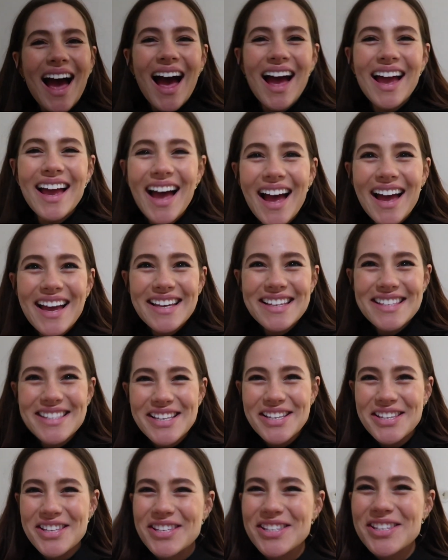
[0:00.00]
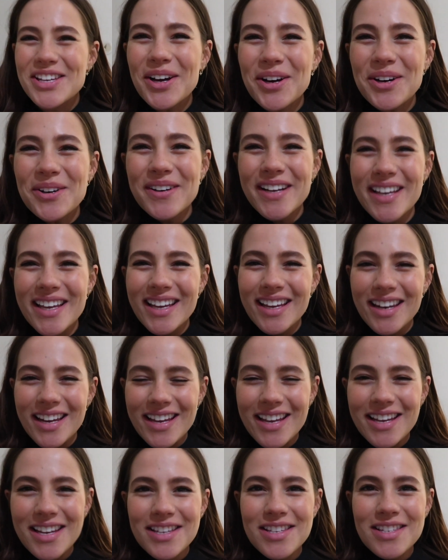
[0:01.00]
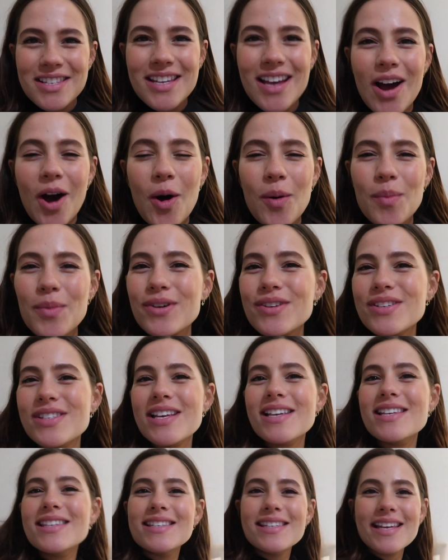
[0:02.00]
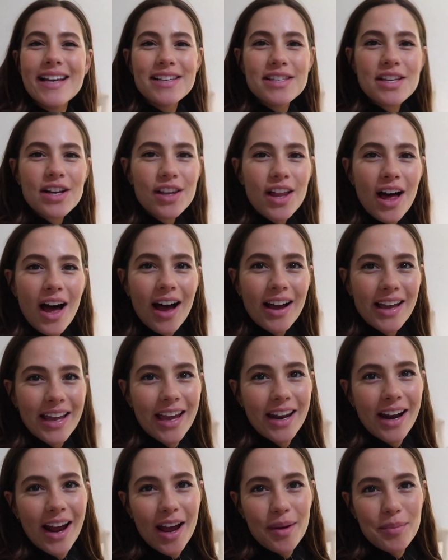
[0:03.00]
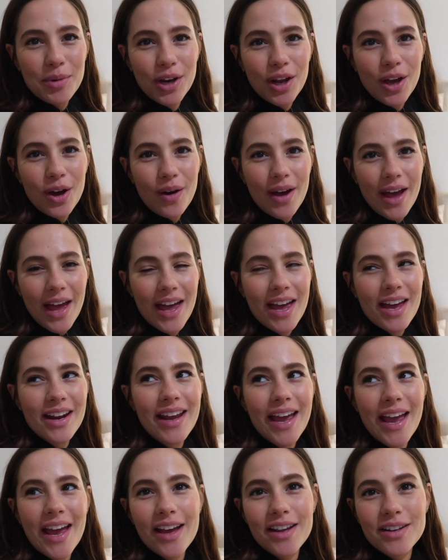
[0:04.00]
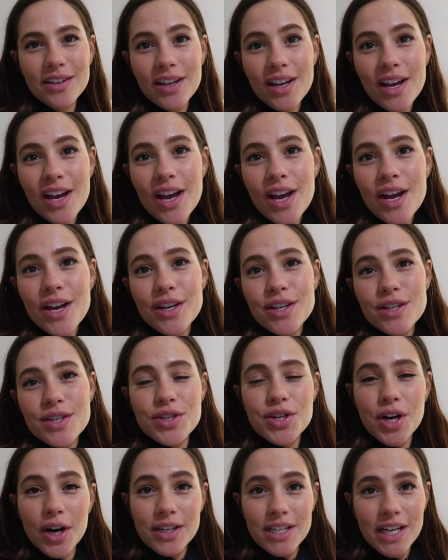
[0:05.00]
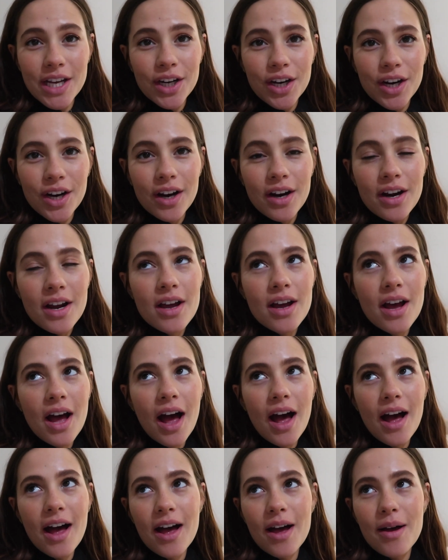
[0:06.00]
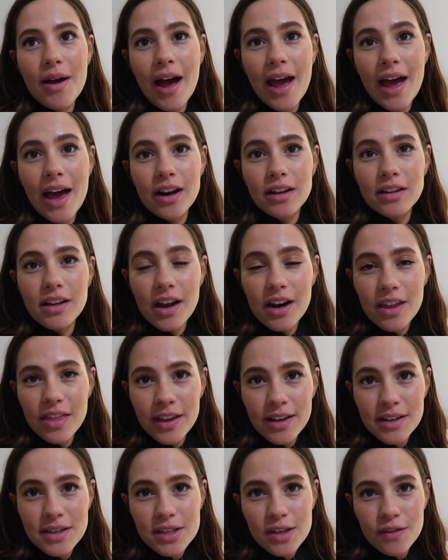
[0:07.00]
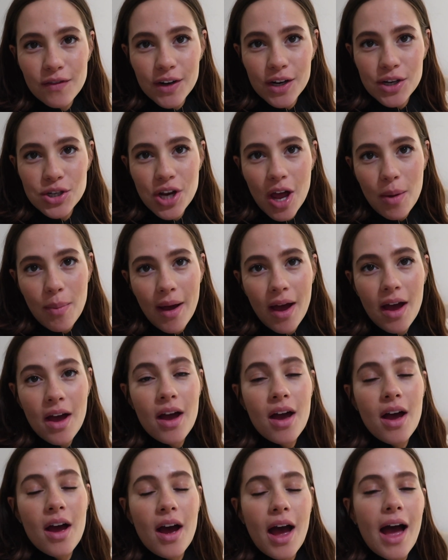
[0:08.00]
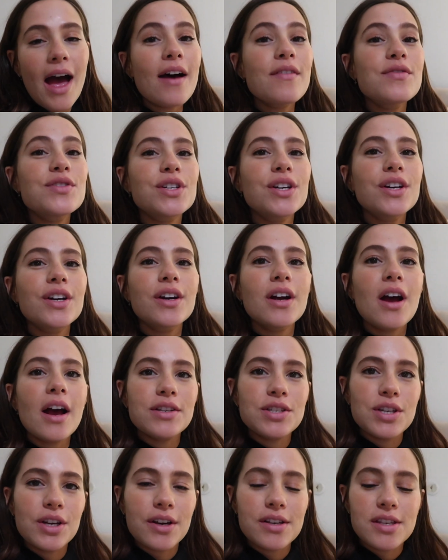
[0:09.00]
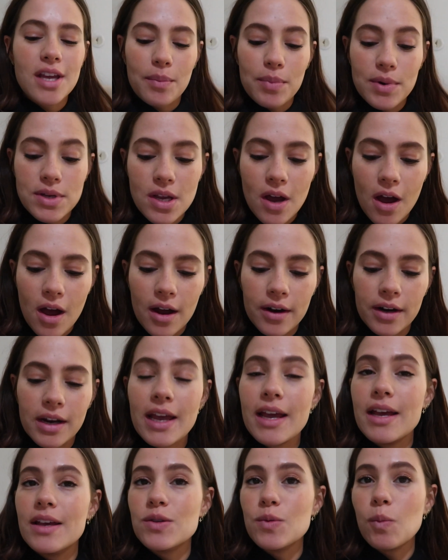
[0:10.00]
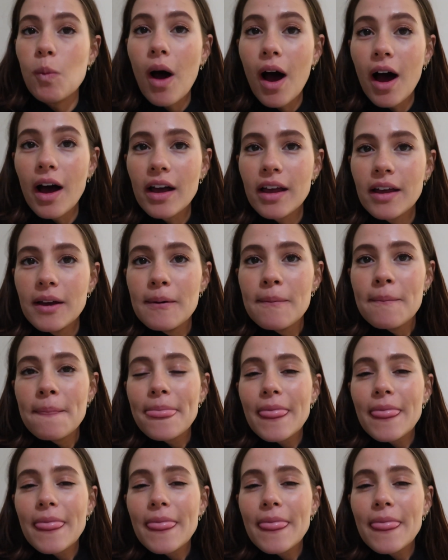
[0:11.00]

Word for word: Hi guys, so it is almost six o'clock and I'm gonna go ahead and start dinner. Uh, I had a lot of things to finish up after I took Cypress on his walk.